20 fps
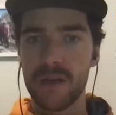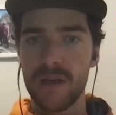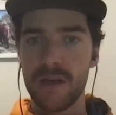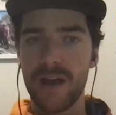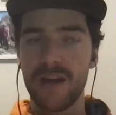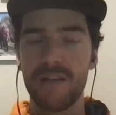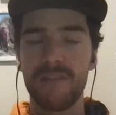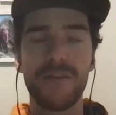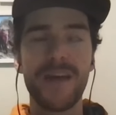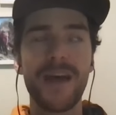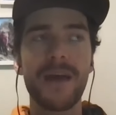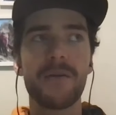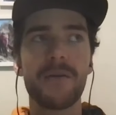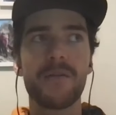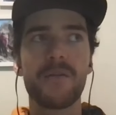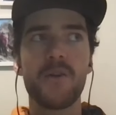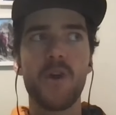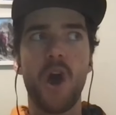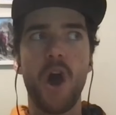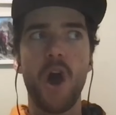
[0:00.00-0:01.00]
And if that
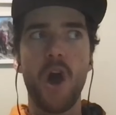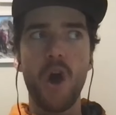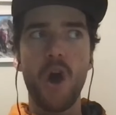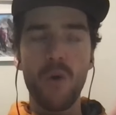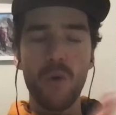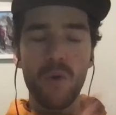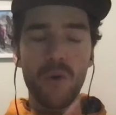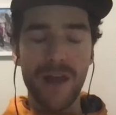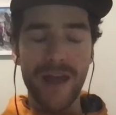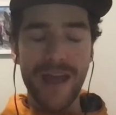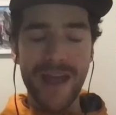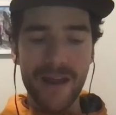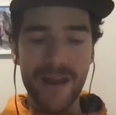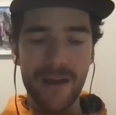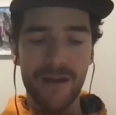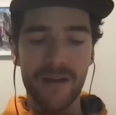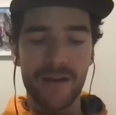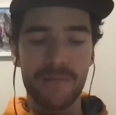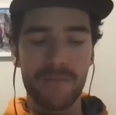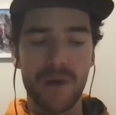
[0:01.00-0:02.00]
whole en-
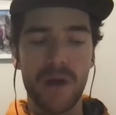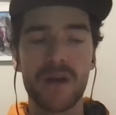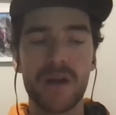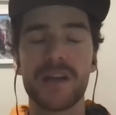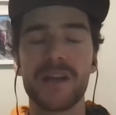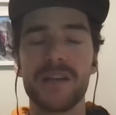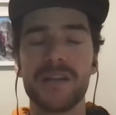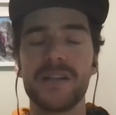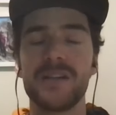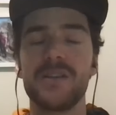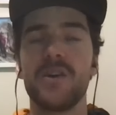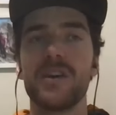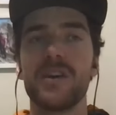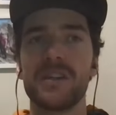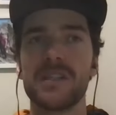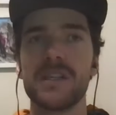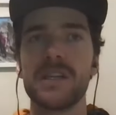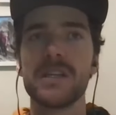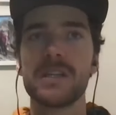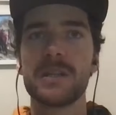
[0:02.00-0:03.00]
uh, uh, market did not
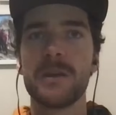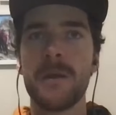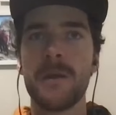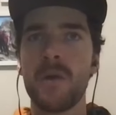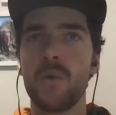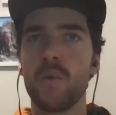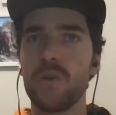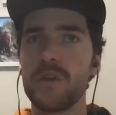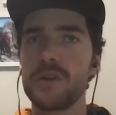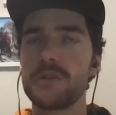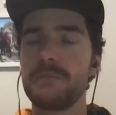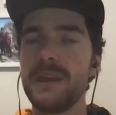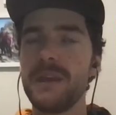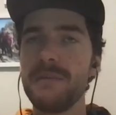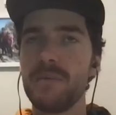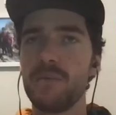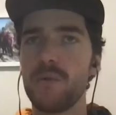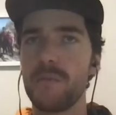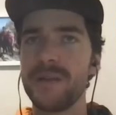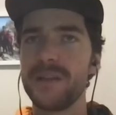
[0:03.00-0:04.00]
exist, well, those
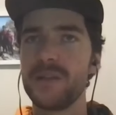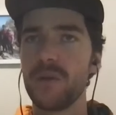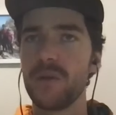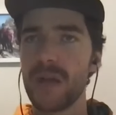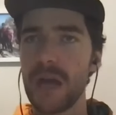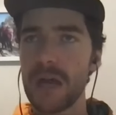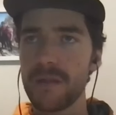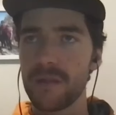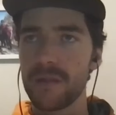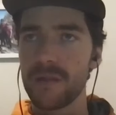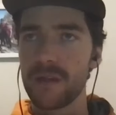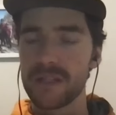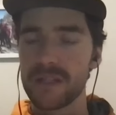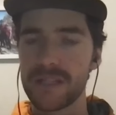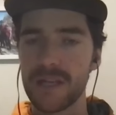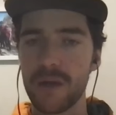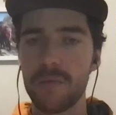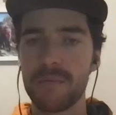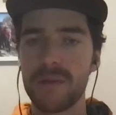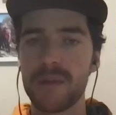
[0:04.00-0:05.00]
people would be doing other things.
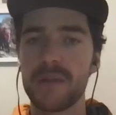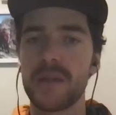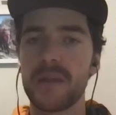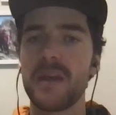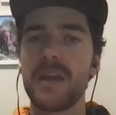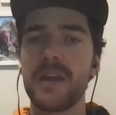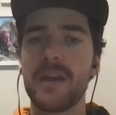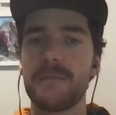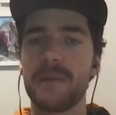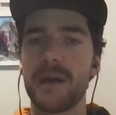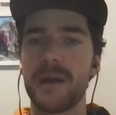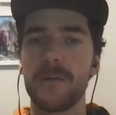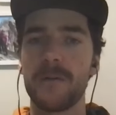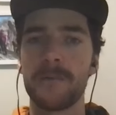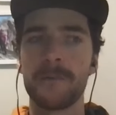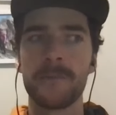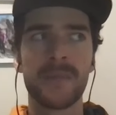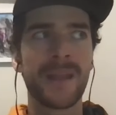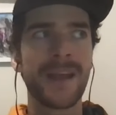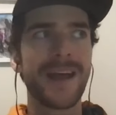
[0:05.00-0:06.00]
They would be thinking about
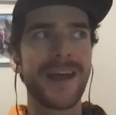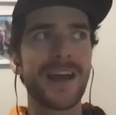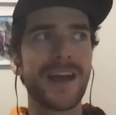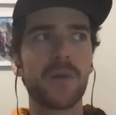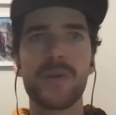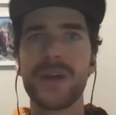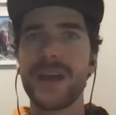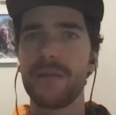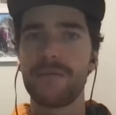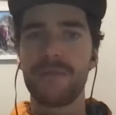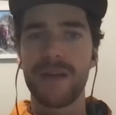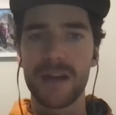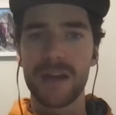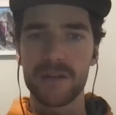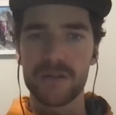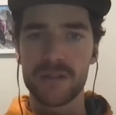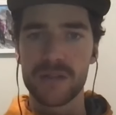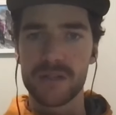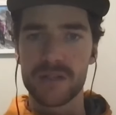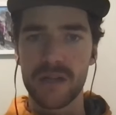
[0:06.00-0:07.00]
how do we add
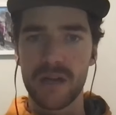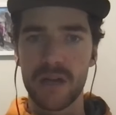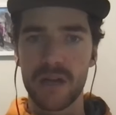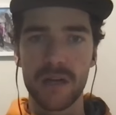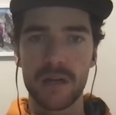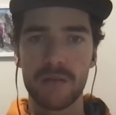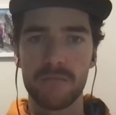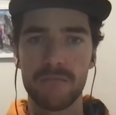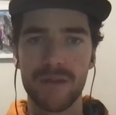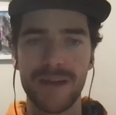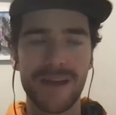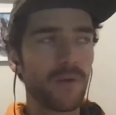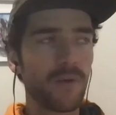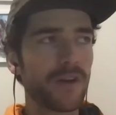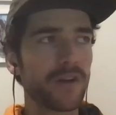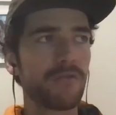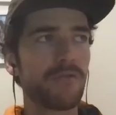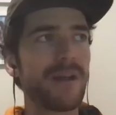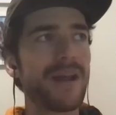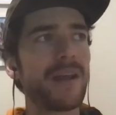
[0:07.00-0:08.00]
value to society? How do I
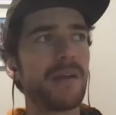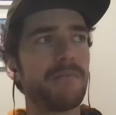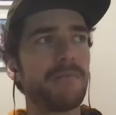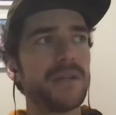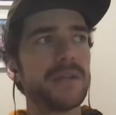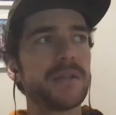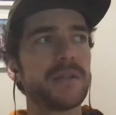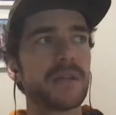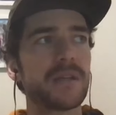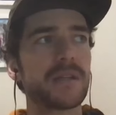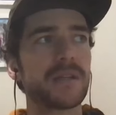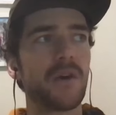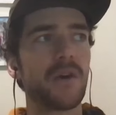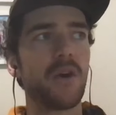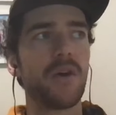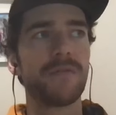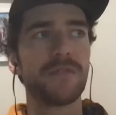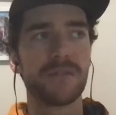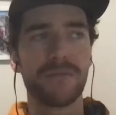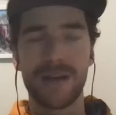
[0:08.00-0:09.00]
create a business that
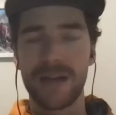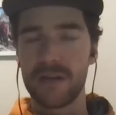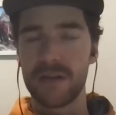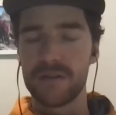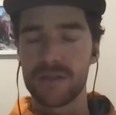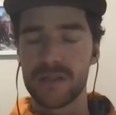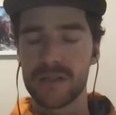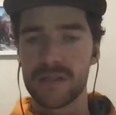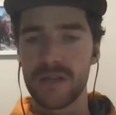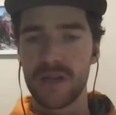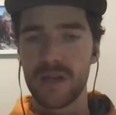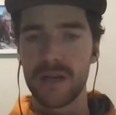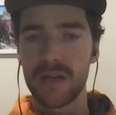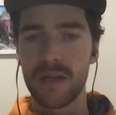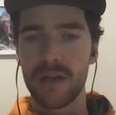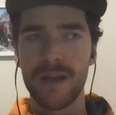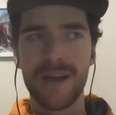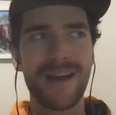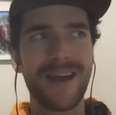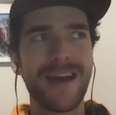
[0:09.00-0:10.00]
offers value to society?
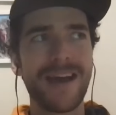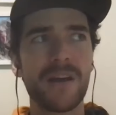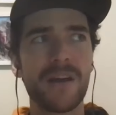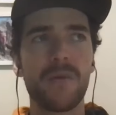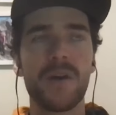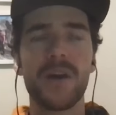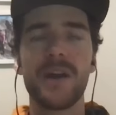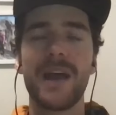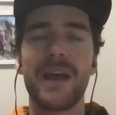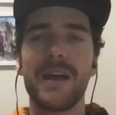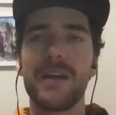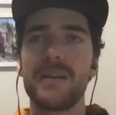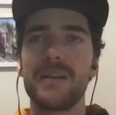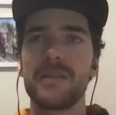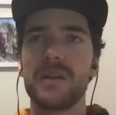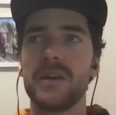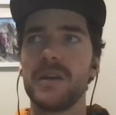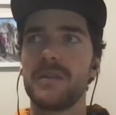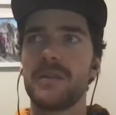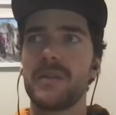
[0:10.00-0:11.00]
How do I add,
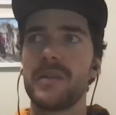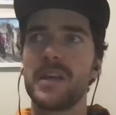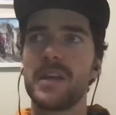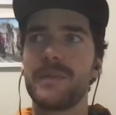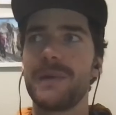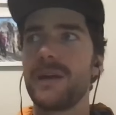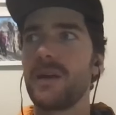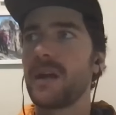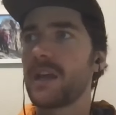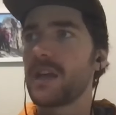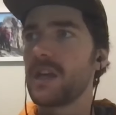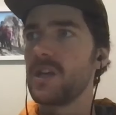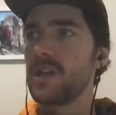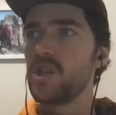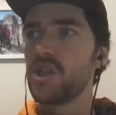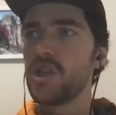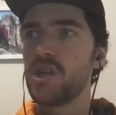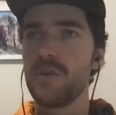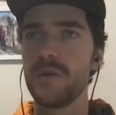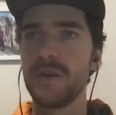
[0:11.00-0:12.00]
think about like
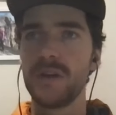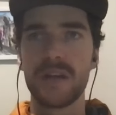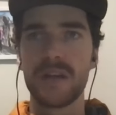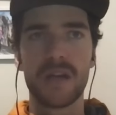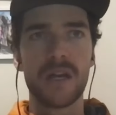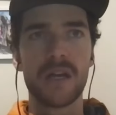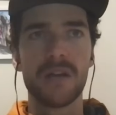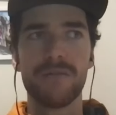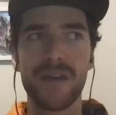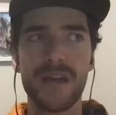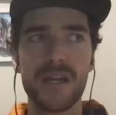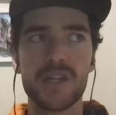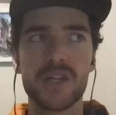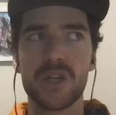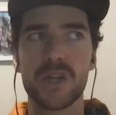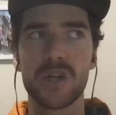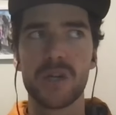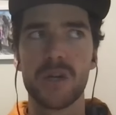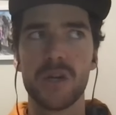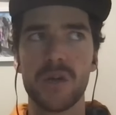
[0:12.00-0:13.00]
ingenuity and
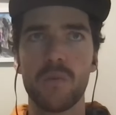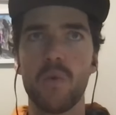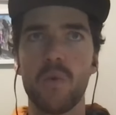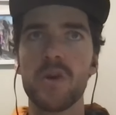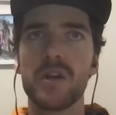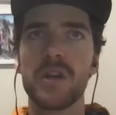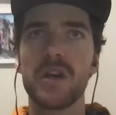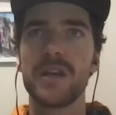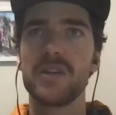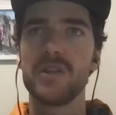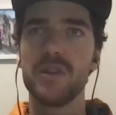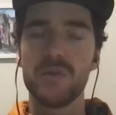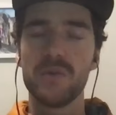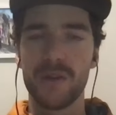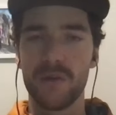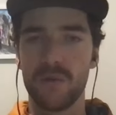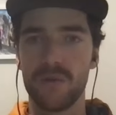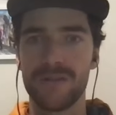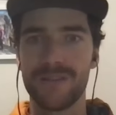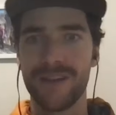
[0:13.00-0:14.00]
innovation? What can I do
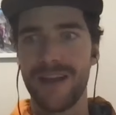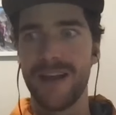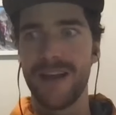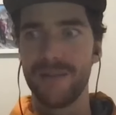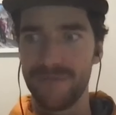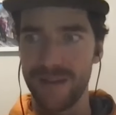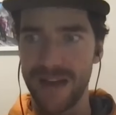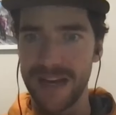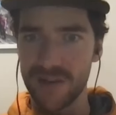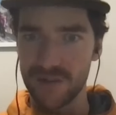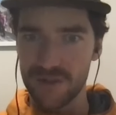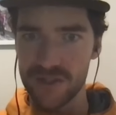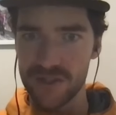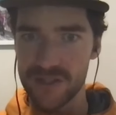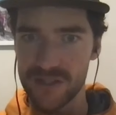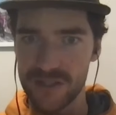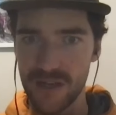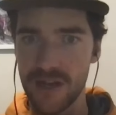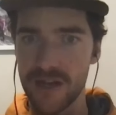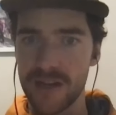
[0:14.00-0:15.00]
in order to add value to
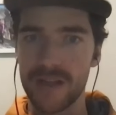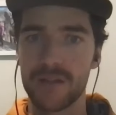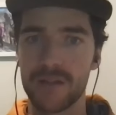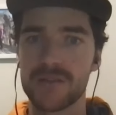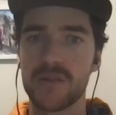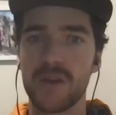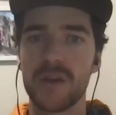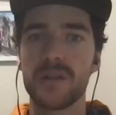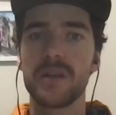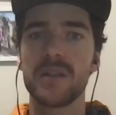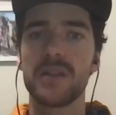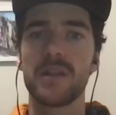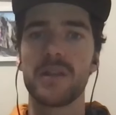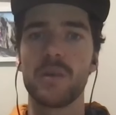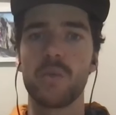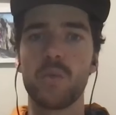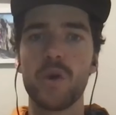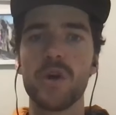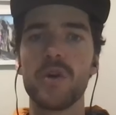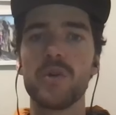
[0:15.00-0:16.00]
society? And so I think that
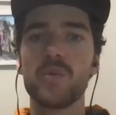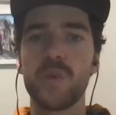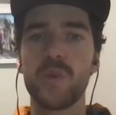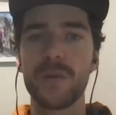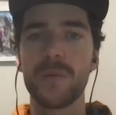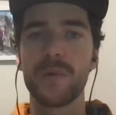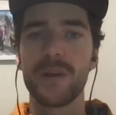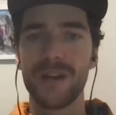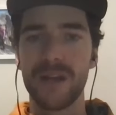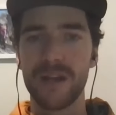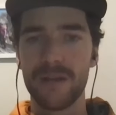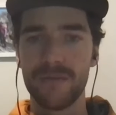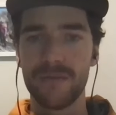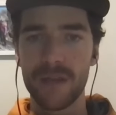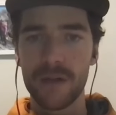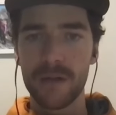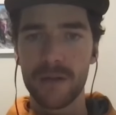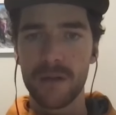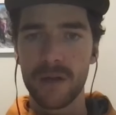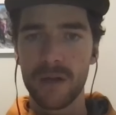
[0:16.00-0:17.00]
the world we would live
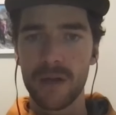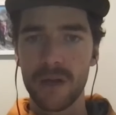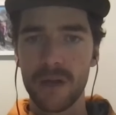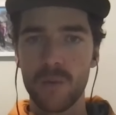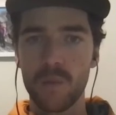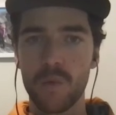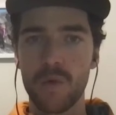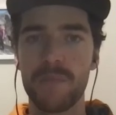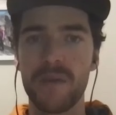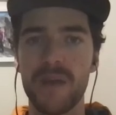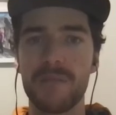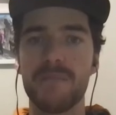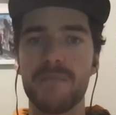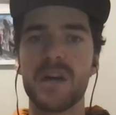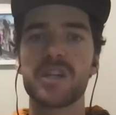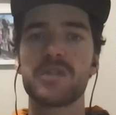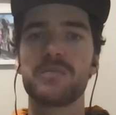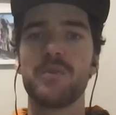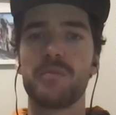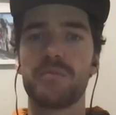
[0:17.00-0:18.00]
in would be a
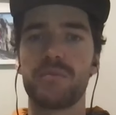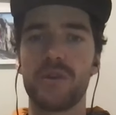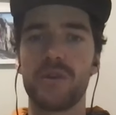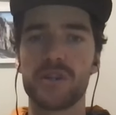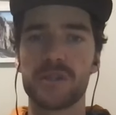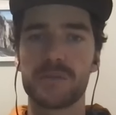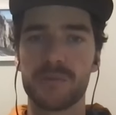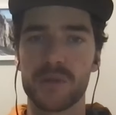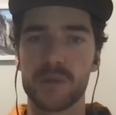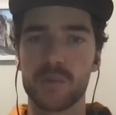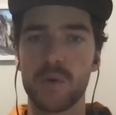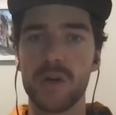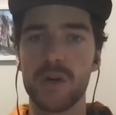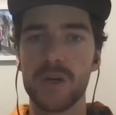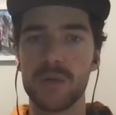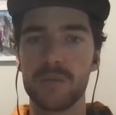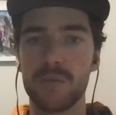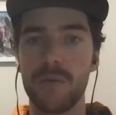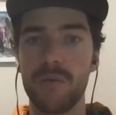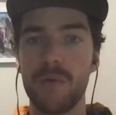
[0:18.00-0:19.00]
much more prosperous
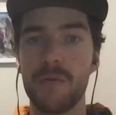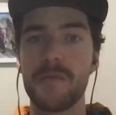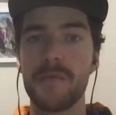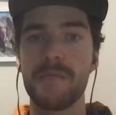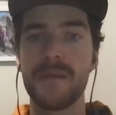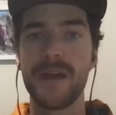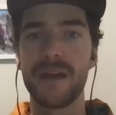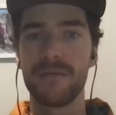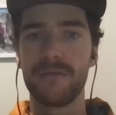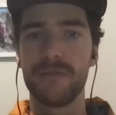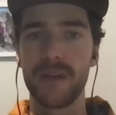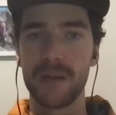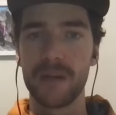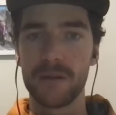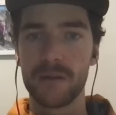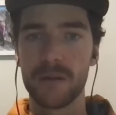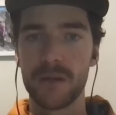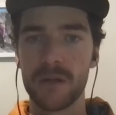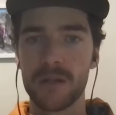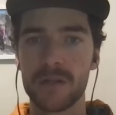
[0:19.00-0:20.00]
world where we'd be benefiting.
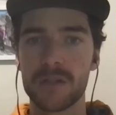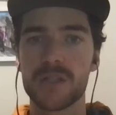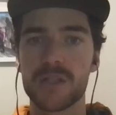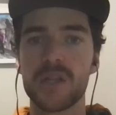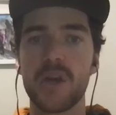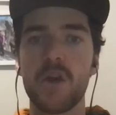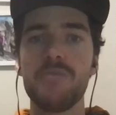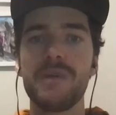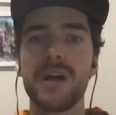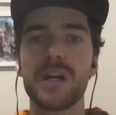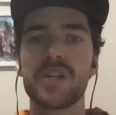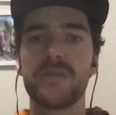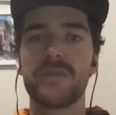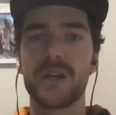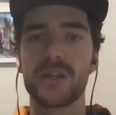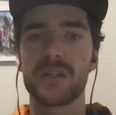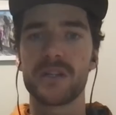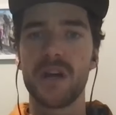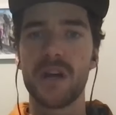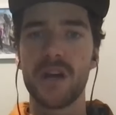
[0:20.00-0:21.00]
So much of
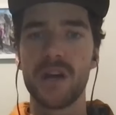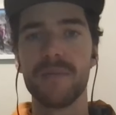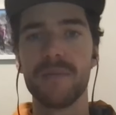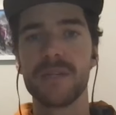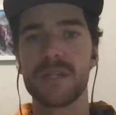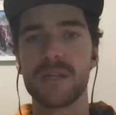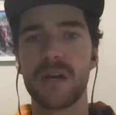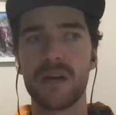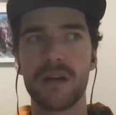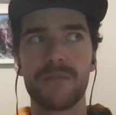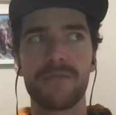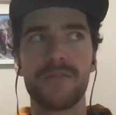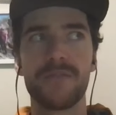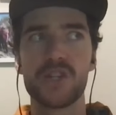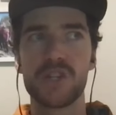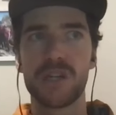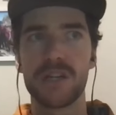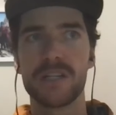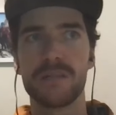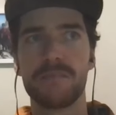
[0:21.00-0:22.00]
our time is
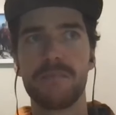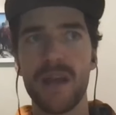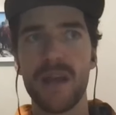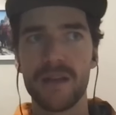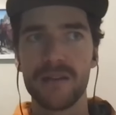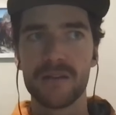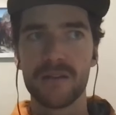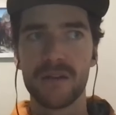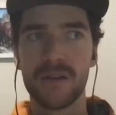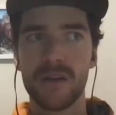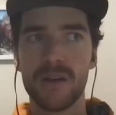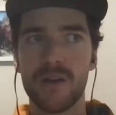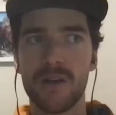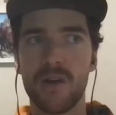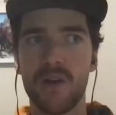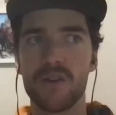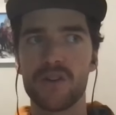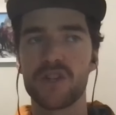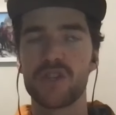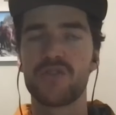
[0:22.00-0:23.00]
artificially spent
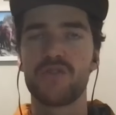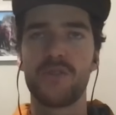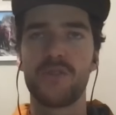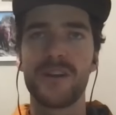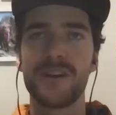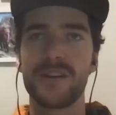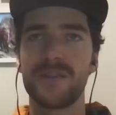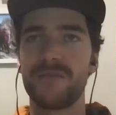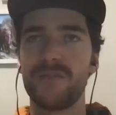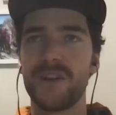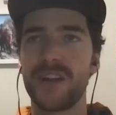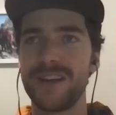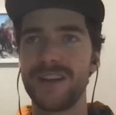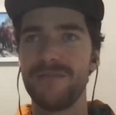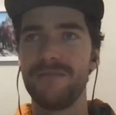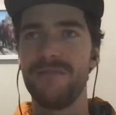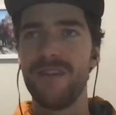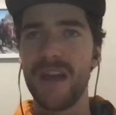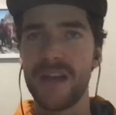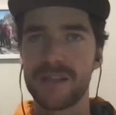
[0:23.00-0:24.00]
on just trying to fricking
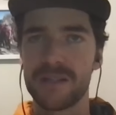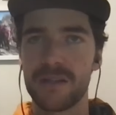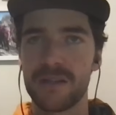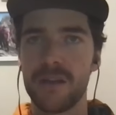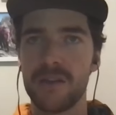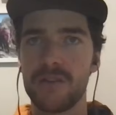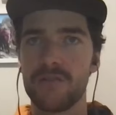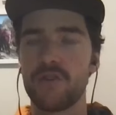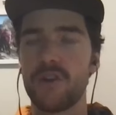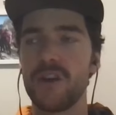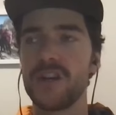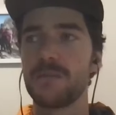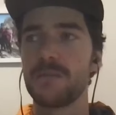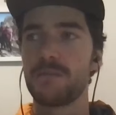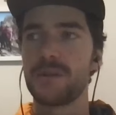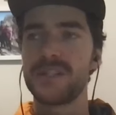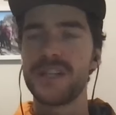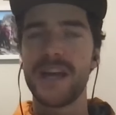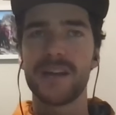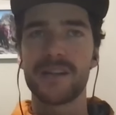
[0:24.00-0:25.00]
invest, trying to
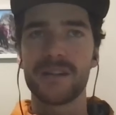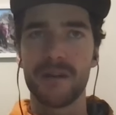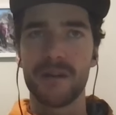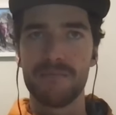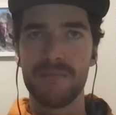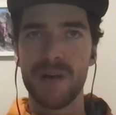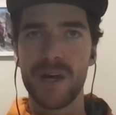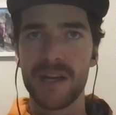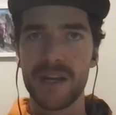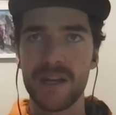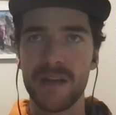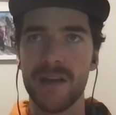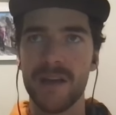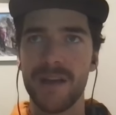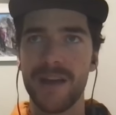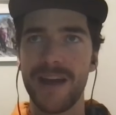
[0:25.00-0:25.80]
protect our money.